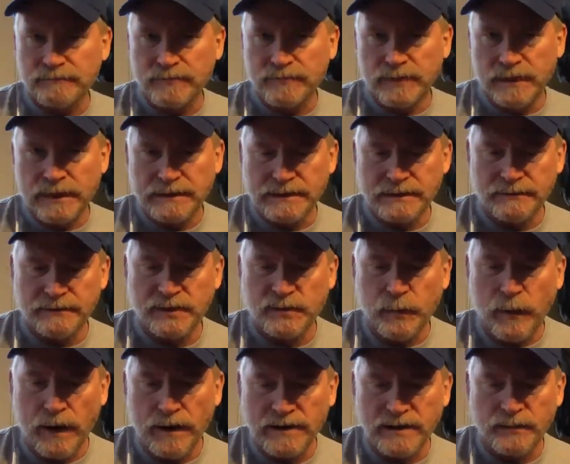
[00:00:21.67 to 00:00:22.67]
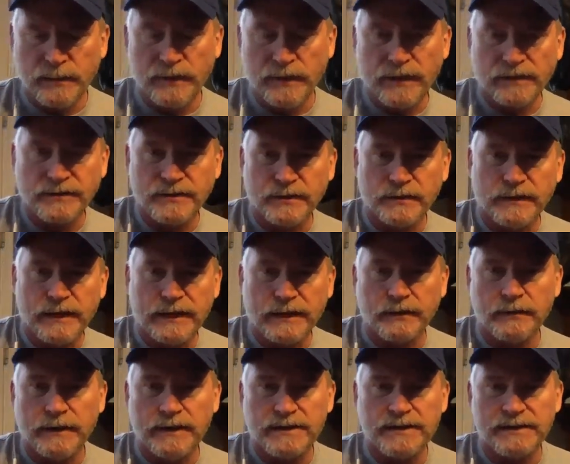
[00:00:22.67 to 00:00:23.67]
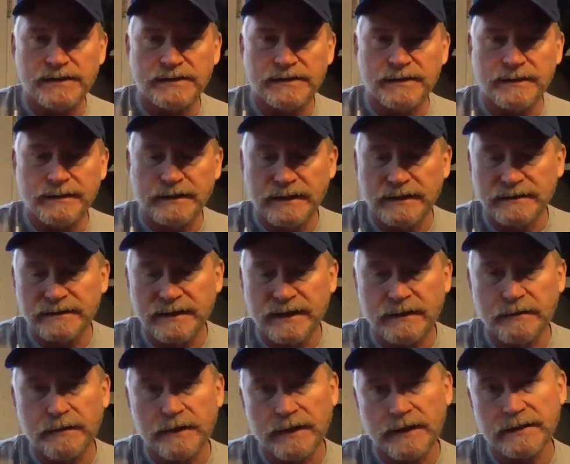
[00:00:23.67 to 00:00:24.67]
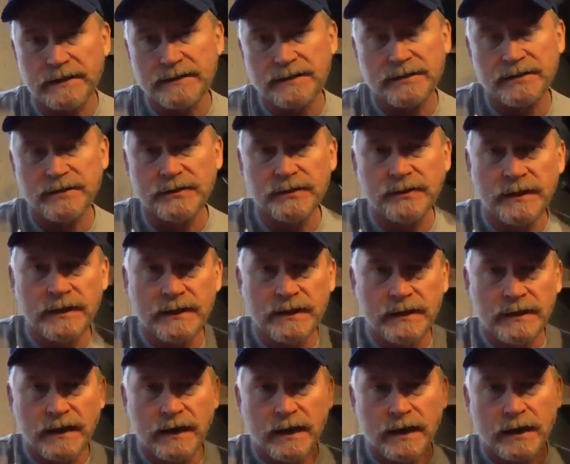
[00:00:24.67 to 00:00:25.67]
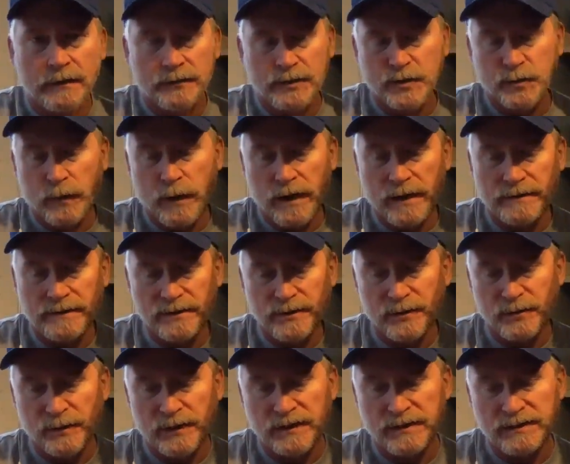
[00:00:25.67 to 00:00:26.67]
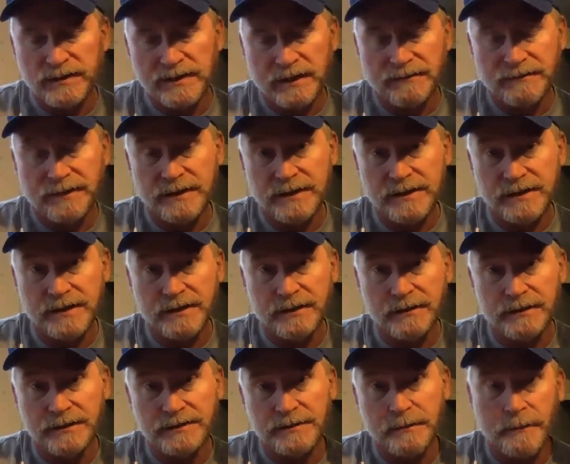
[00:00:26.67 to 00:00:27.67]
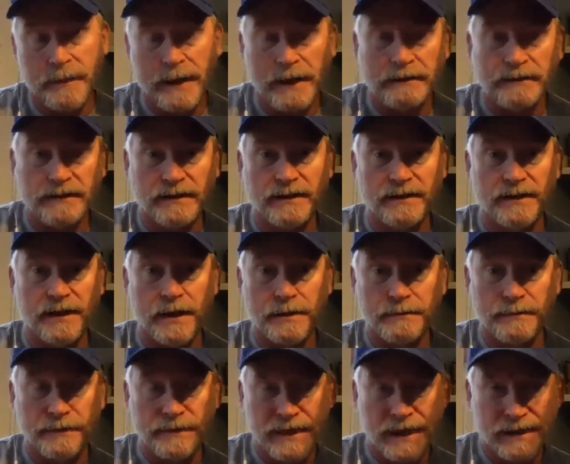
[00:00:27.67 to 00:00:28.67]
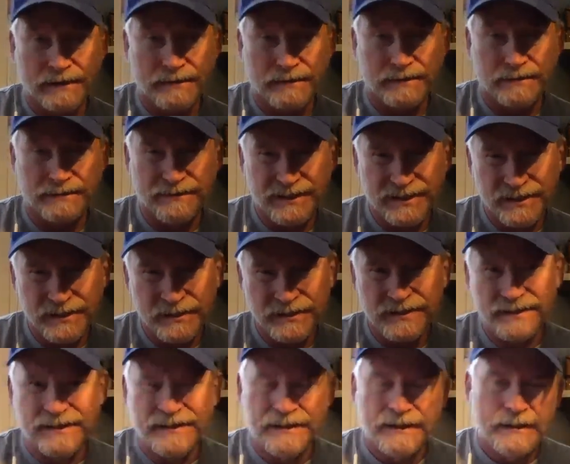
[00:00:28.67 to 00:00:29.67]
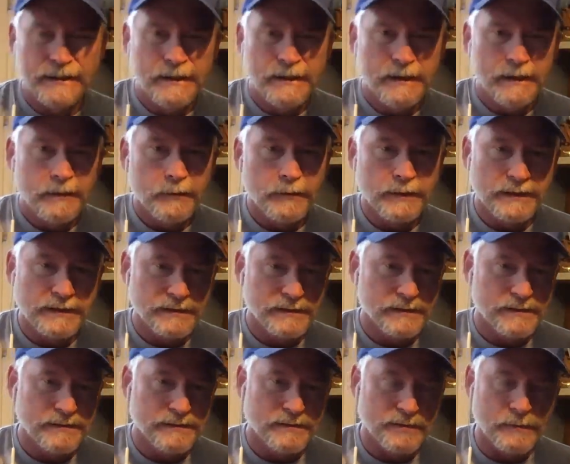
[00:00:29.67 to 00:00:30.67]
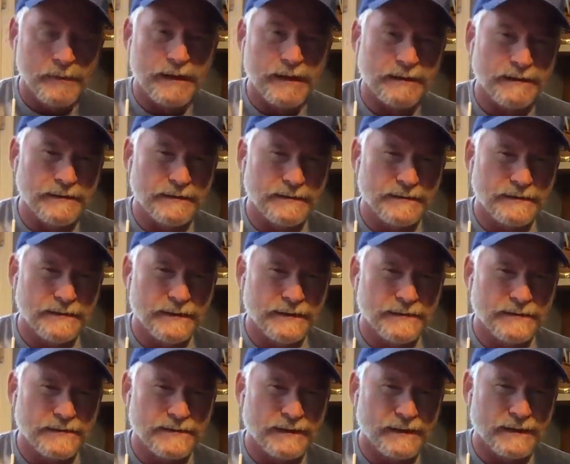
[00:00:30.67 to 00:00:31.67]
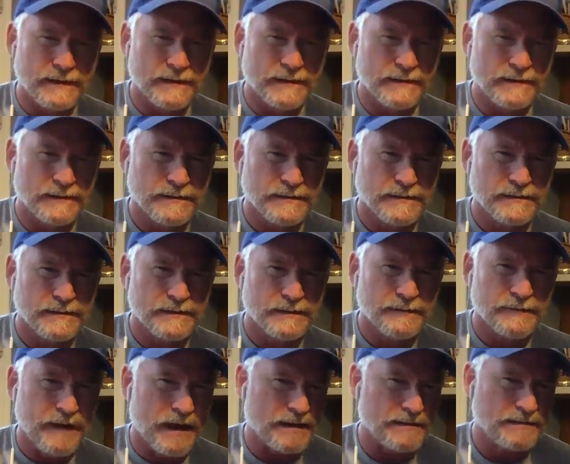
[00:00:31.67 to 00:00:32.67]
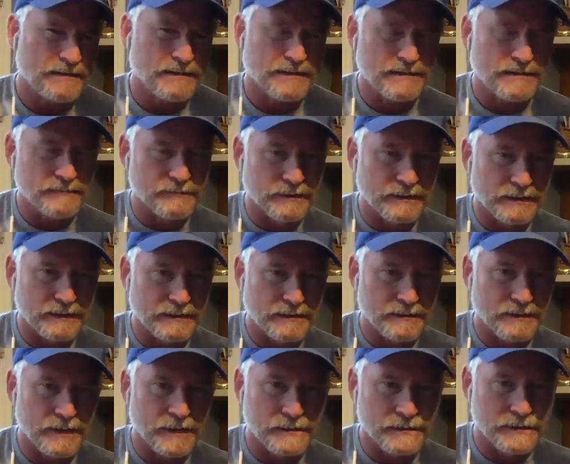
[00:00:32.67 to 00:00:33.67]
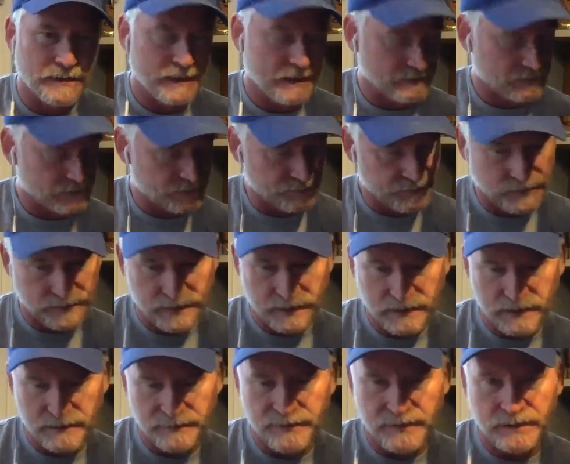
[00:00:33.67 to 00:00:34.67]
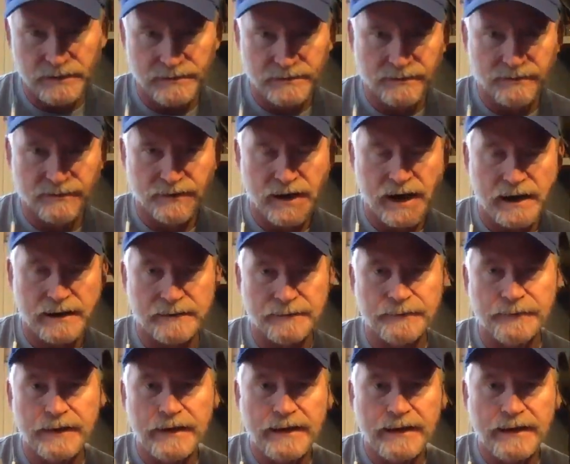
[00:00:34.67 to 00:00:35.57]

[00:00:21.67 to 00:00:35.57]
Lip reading: lots of response, but also a lot of questions and things that I wanted to respond to, because that video is about to hit 100,000 views, which is tremendous. It's the fastest, really, to 100,000 views any of the videos have gotten.